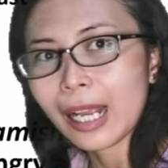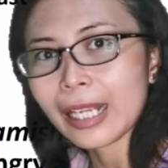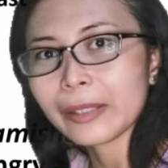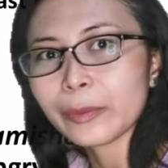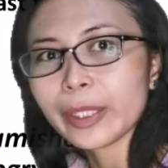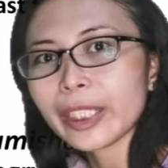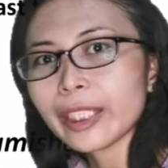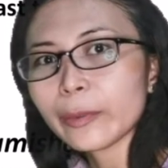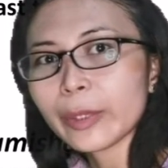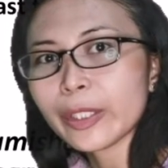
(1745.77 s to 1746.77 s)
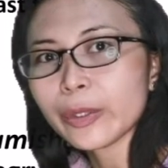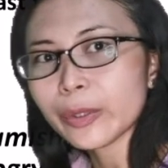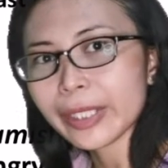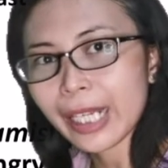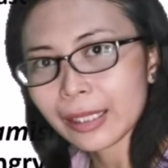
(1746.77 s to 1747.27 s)
And we
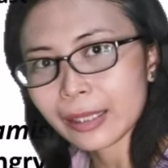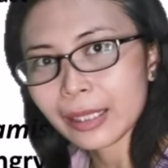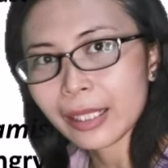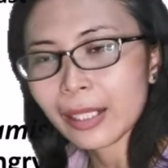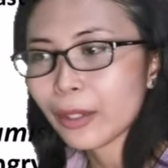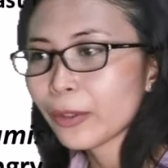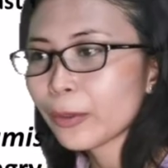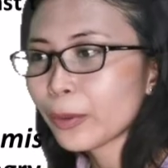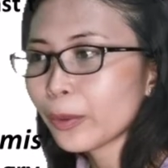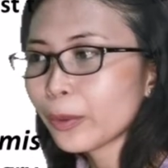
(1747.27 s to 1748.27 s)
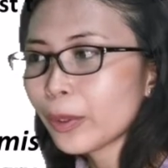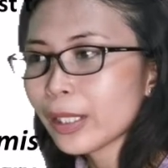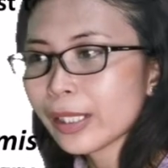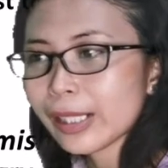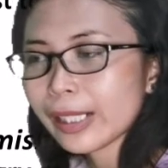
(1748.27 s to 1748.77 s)
knew that through
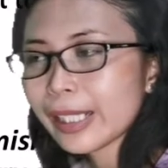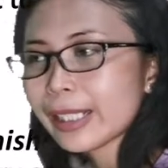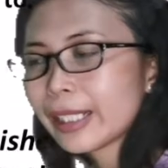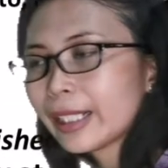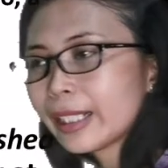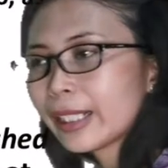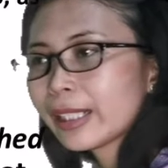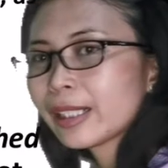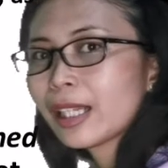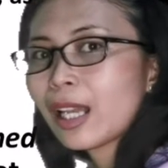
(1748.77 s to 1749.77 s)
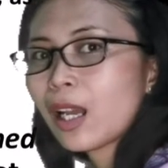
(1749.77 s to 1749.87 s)
stating it